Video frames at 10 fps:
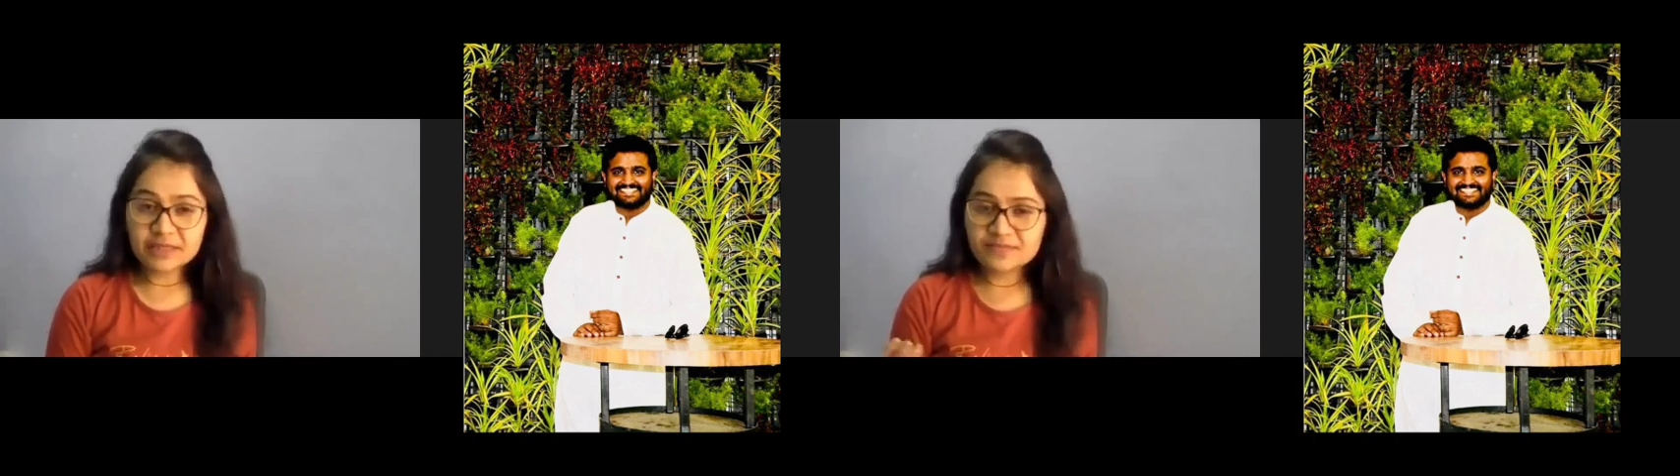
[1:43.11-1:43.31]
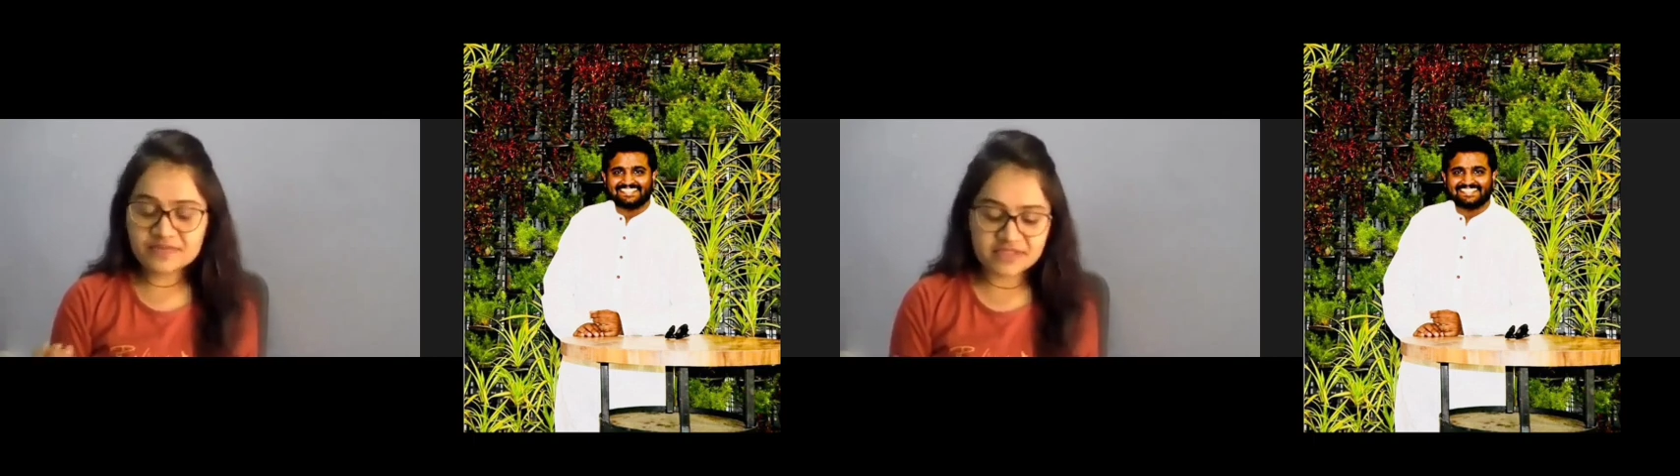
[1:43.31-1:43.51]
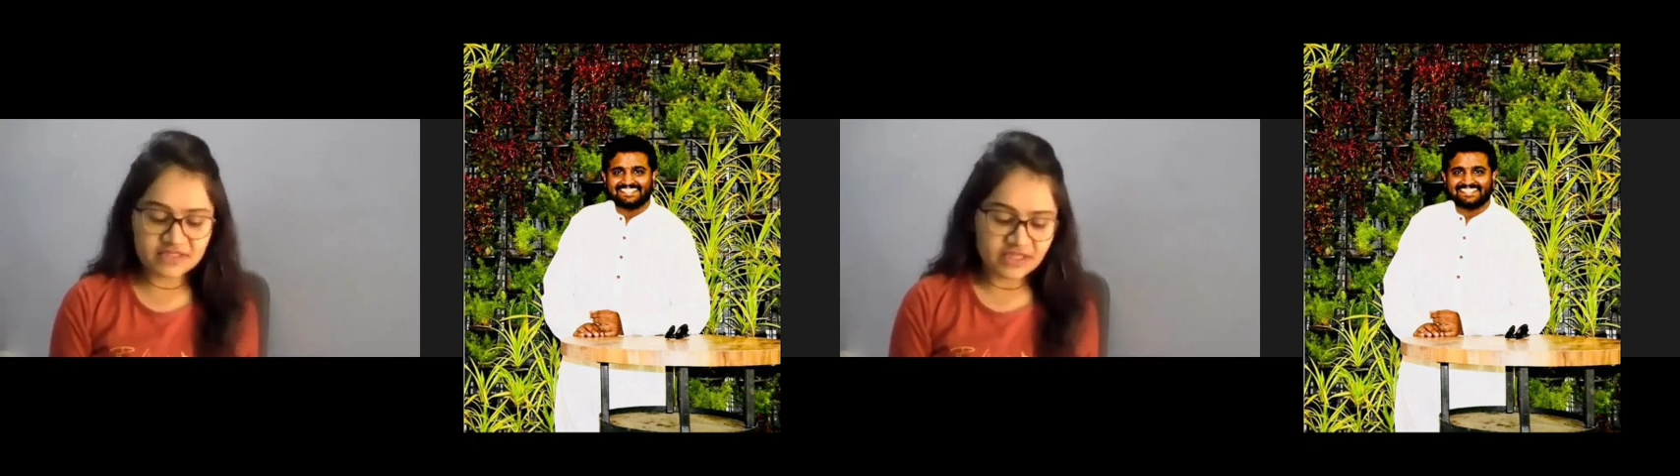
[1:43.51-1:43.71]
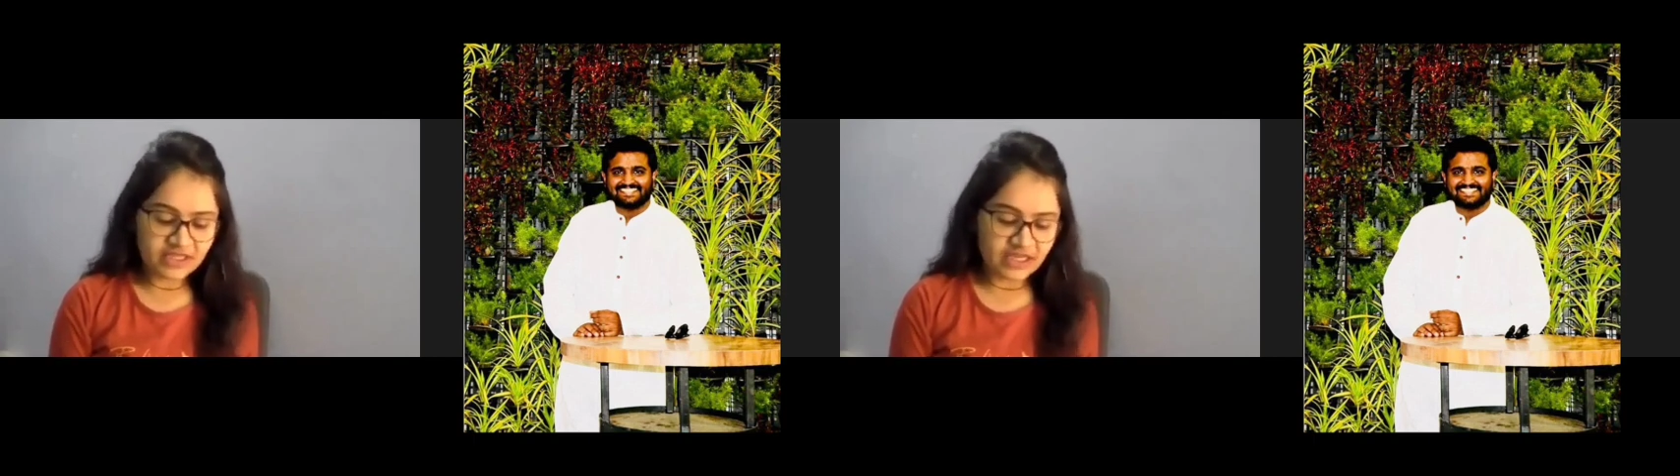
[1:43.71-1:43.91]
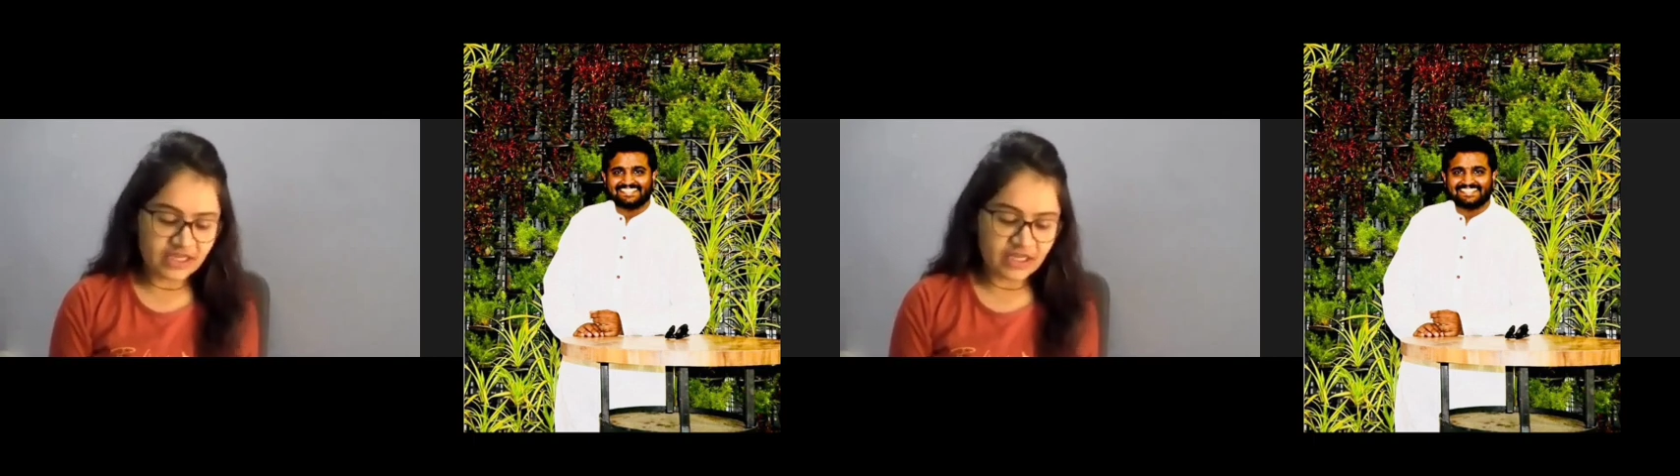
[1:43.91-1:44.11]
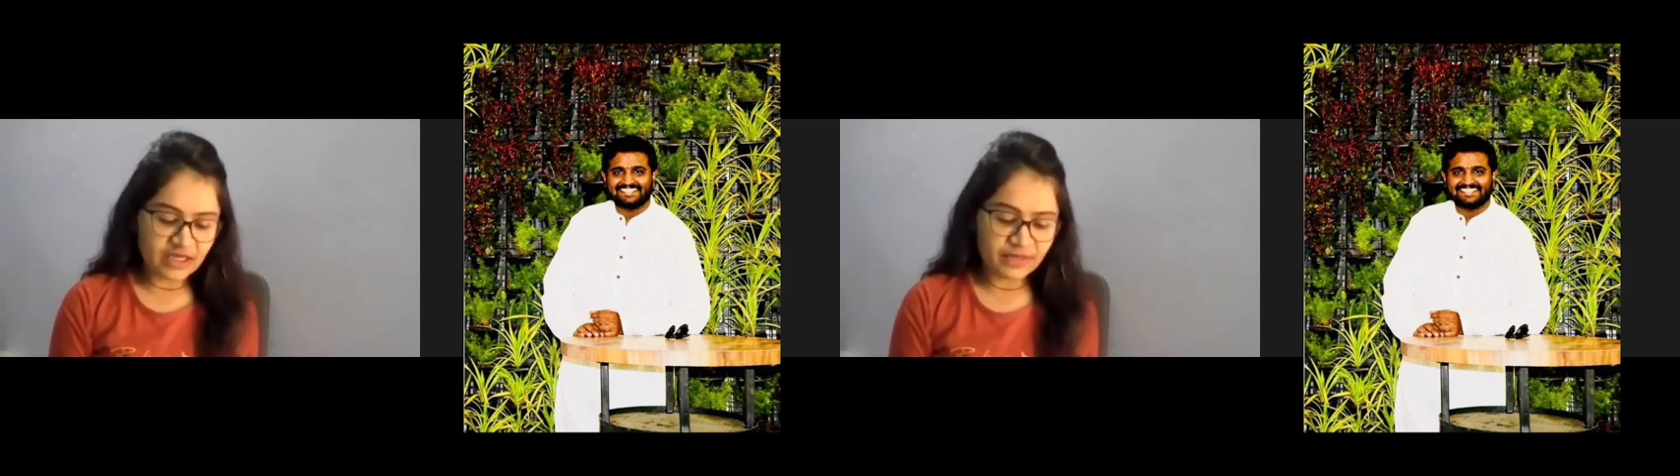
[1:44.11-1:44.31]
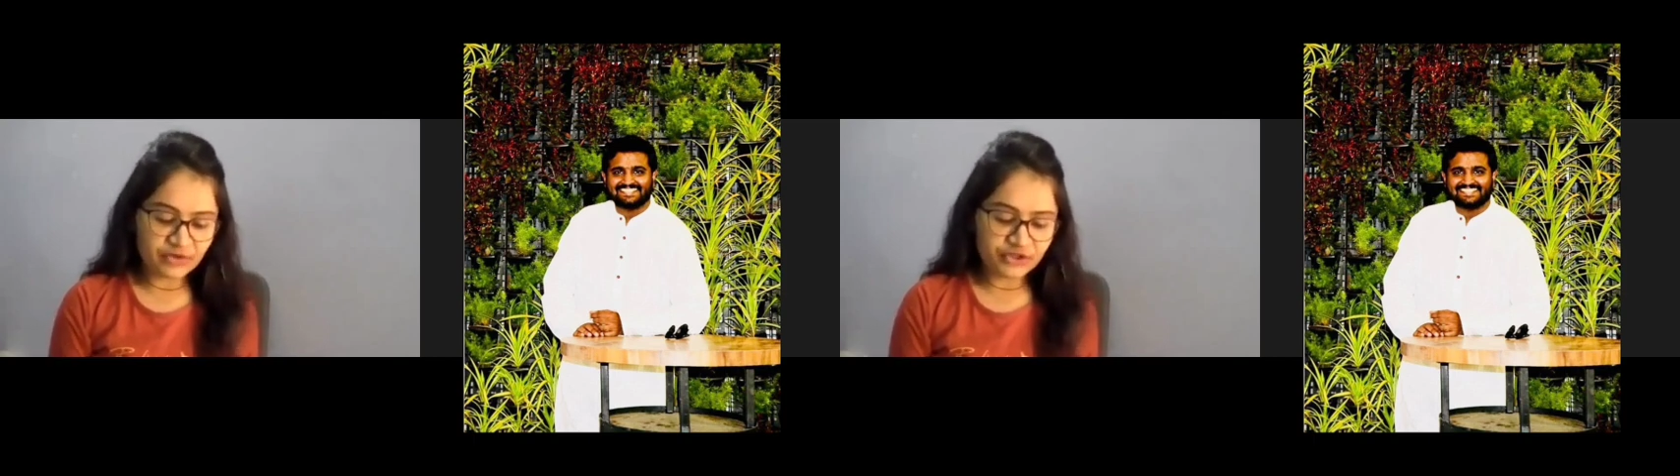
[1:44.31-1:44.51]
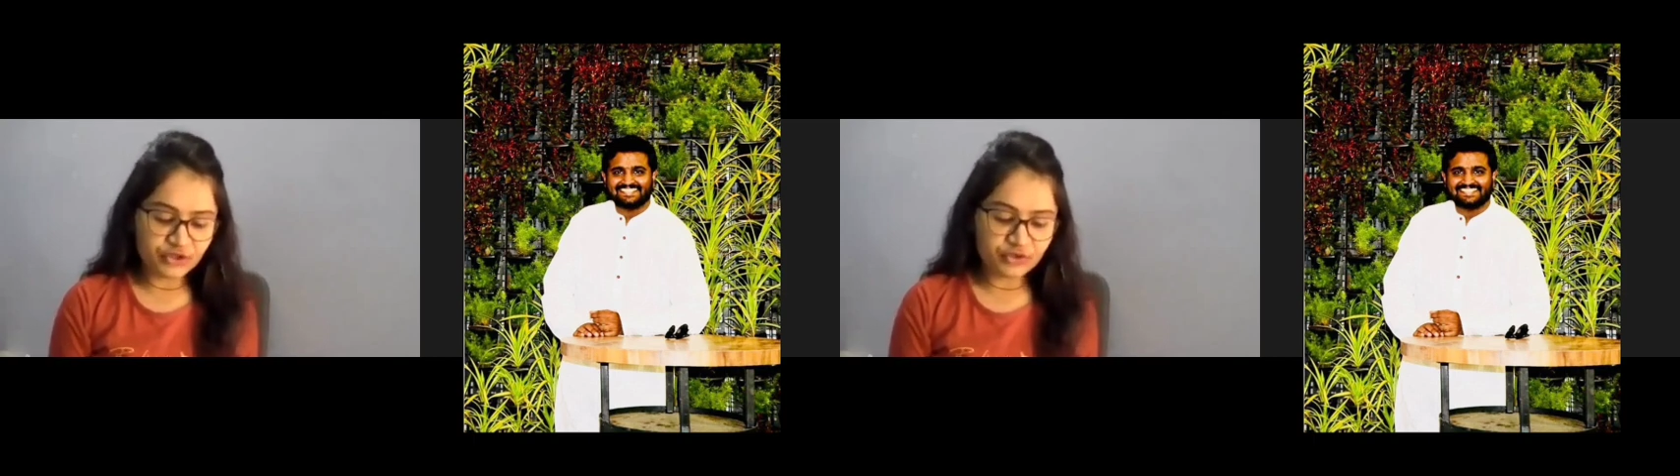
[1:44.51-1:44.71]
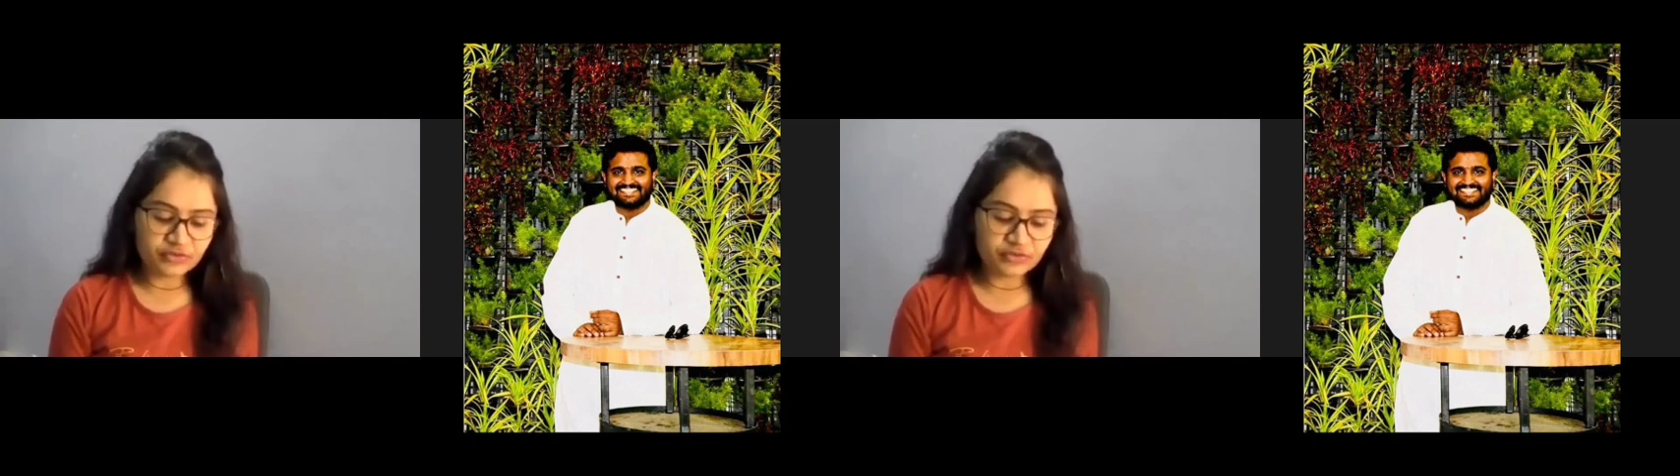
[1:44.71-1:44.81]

tips about